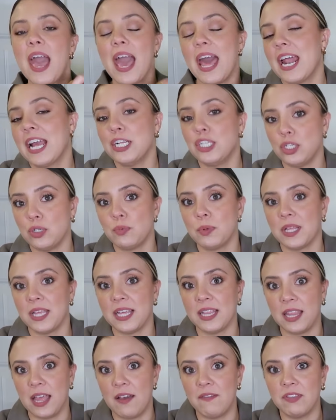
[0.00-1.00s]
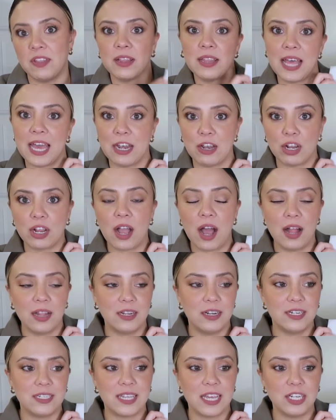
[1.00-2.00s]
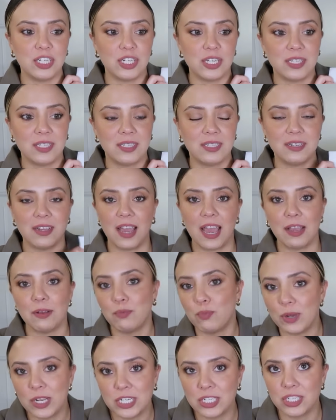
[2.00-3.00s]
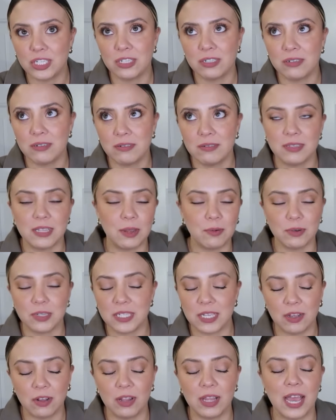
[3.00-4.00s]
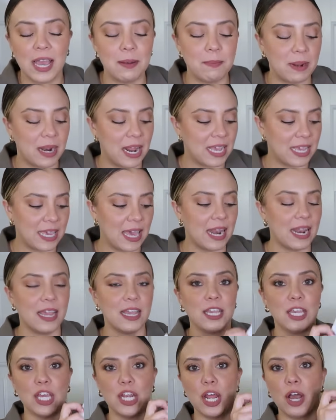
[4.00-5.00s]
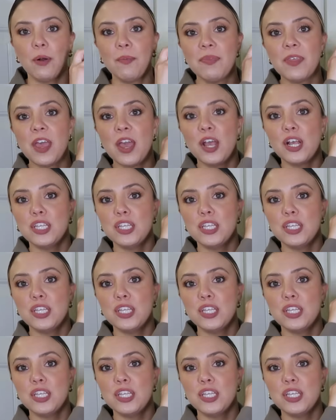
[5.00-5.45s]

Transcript: and I do really love the lighter colors I just I wish they were single lined but I get it you know